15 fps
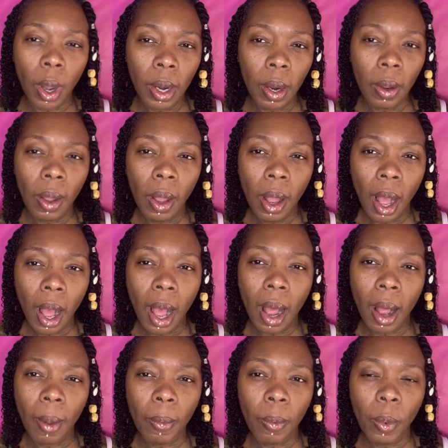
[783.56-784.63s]
it
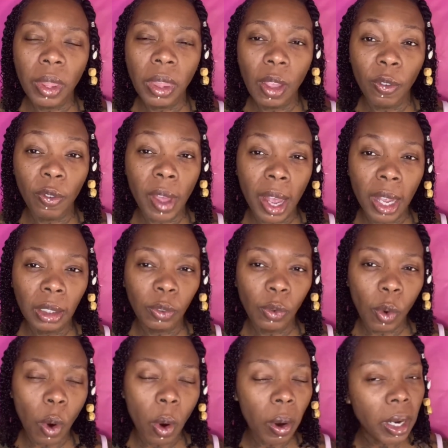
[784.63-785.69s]
with the fast
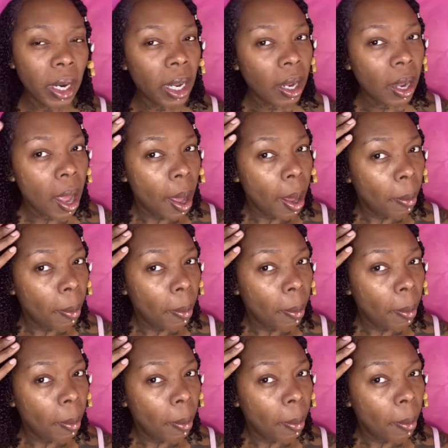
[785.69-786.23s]
forwarding,